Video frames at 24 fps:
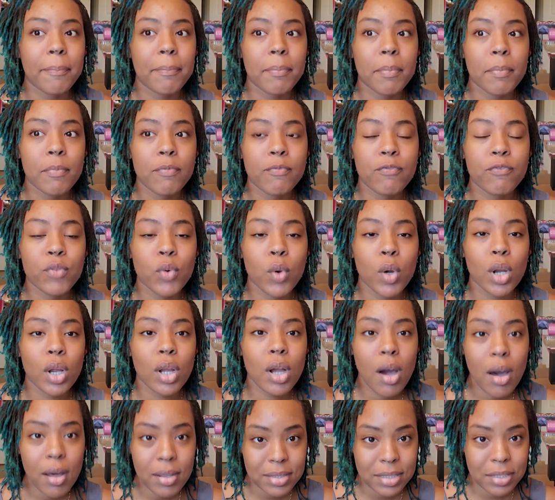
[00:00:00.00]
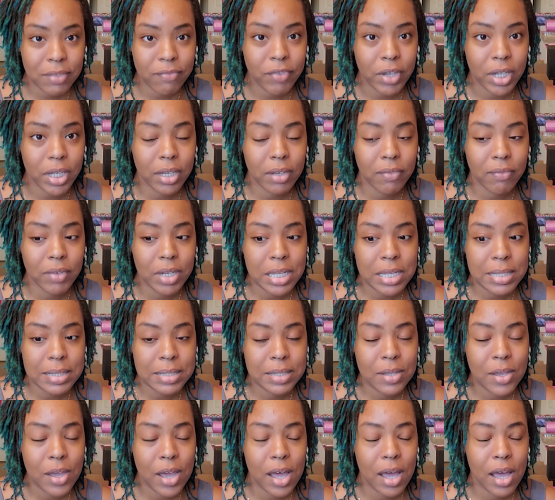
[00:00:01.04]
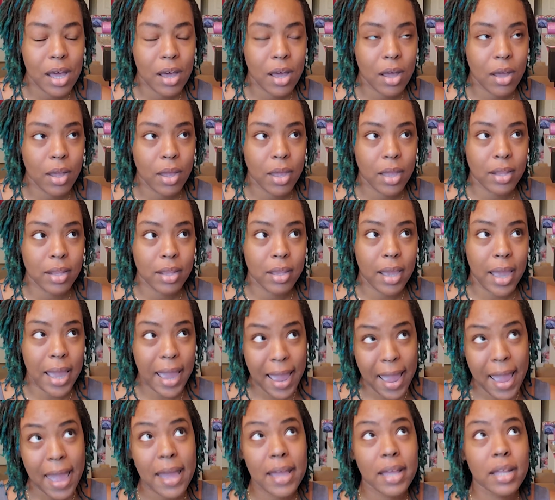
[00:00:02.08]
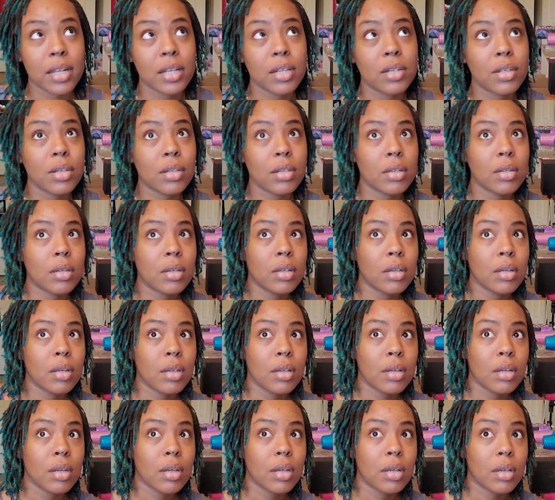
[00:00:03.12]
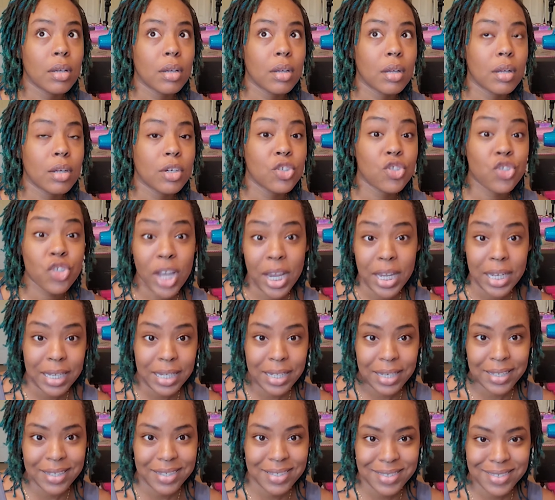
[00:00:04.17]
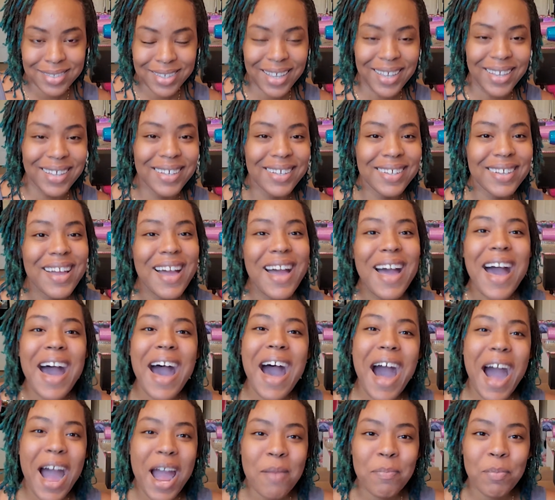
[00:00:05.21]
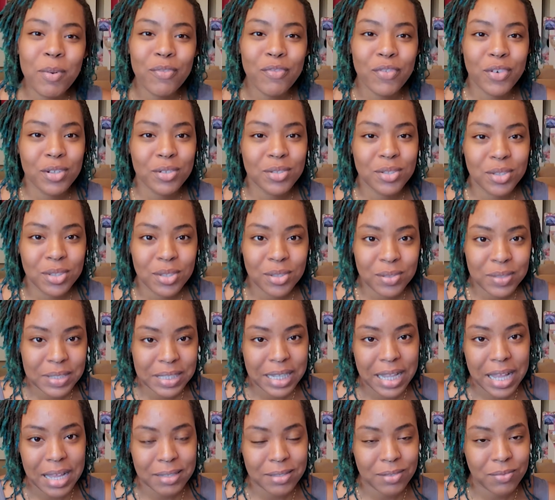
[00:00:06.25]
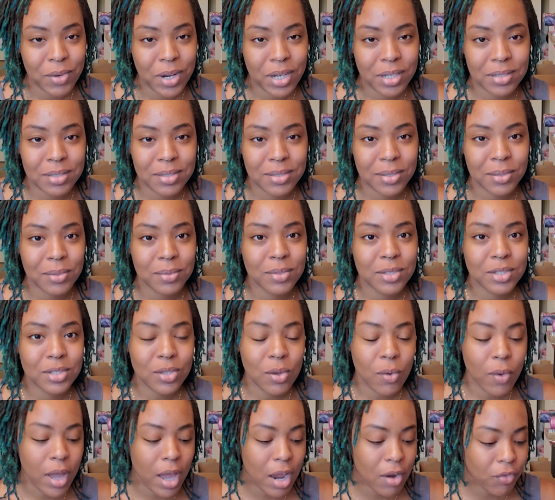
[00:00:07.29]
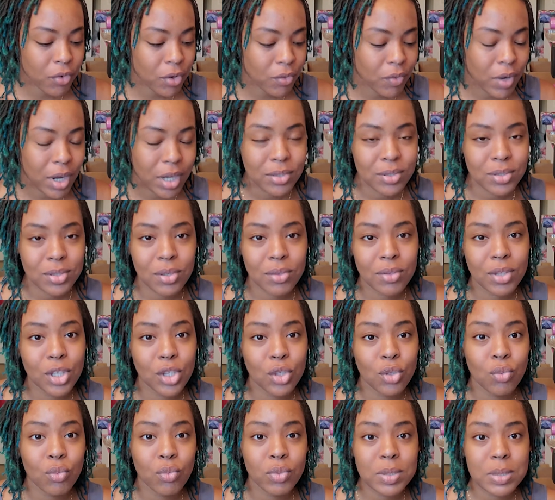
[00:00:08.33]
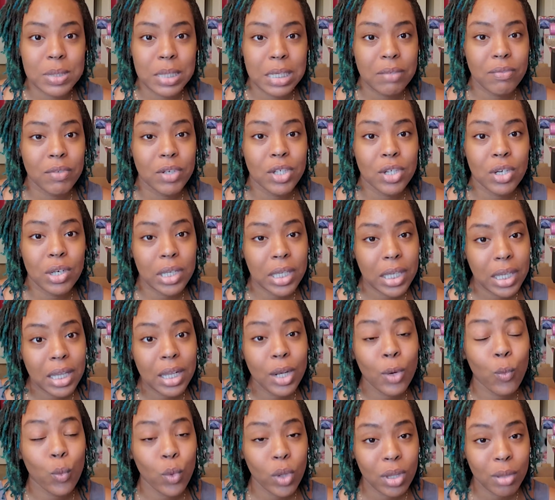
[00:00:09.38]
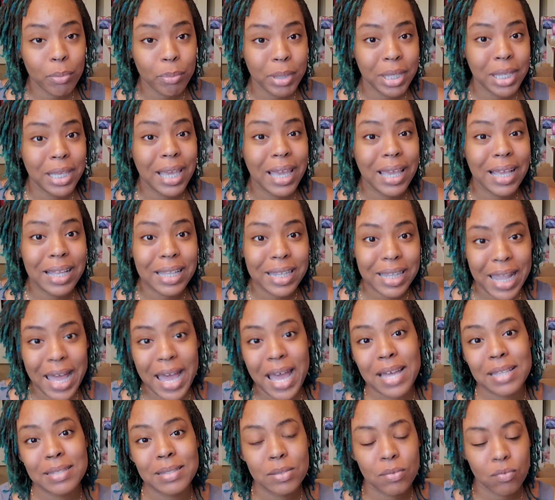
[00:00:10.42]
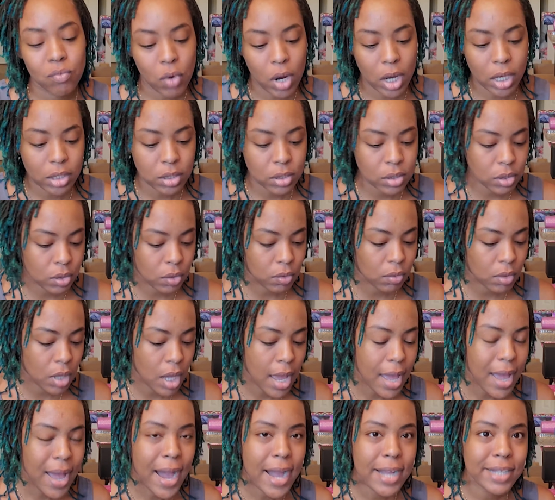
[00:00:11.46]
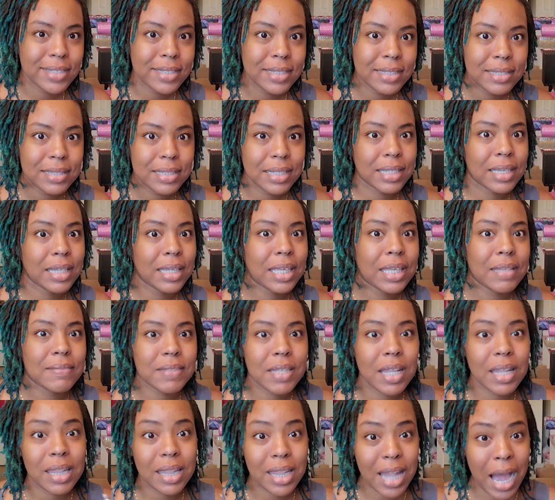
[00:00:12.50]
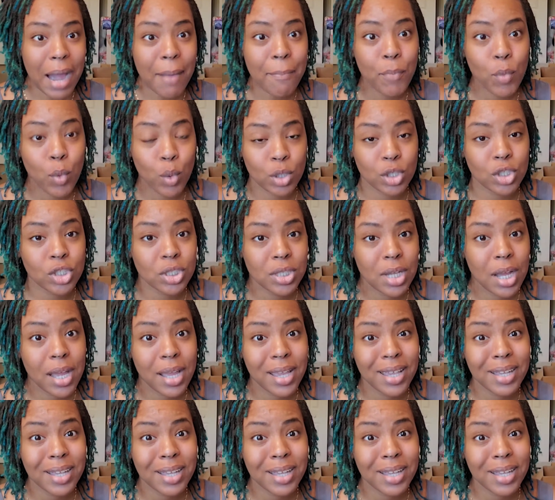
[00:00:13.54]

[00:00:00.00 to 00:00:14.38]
For cost effectiveness and shininess, I prefer to use glass rhinestones. So every rhinestone that you receive in your kit will be a glass rhinestone. I just think it gives a lot more shine,